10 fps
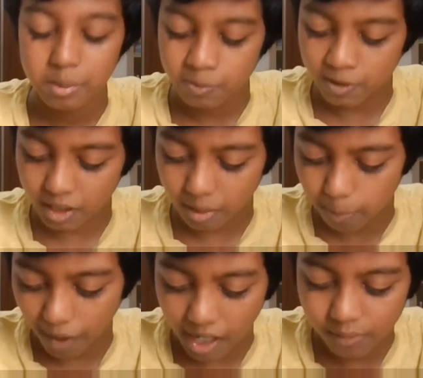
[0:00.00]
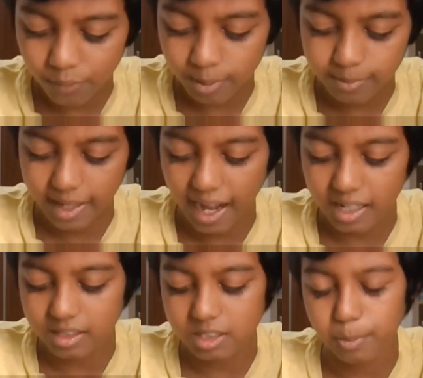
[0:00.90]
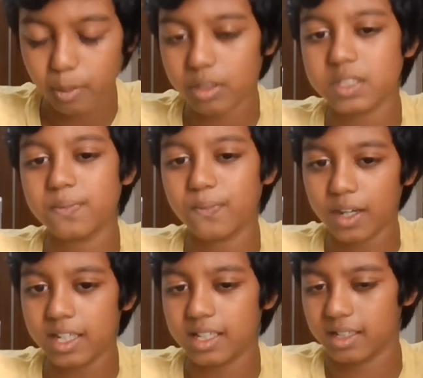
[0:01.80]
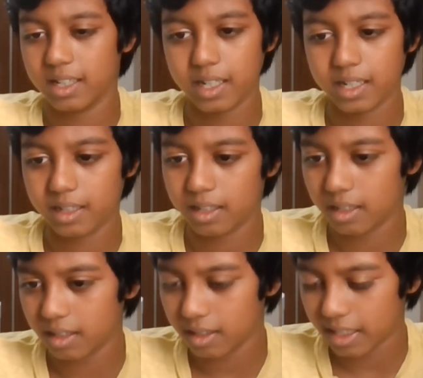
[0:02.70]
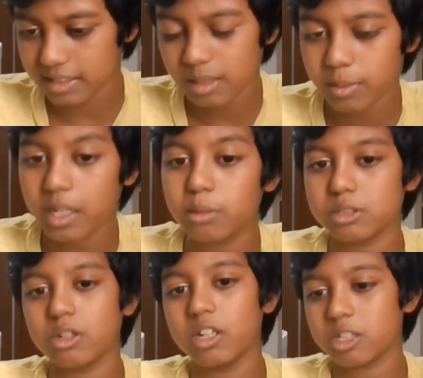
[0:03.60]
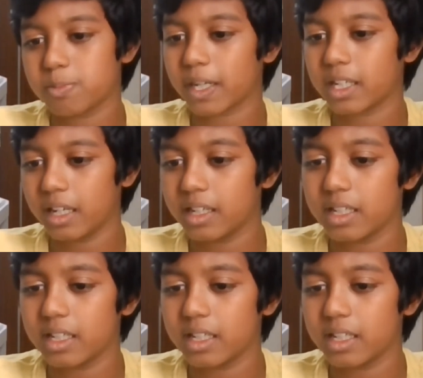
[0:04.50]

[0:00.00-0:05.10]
But apart from that, this book is funny, and that's something I was not expecting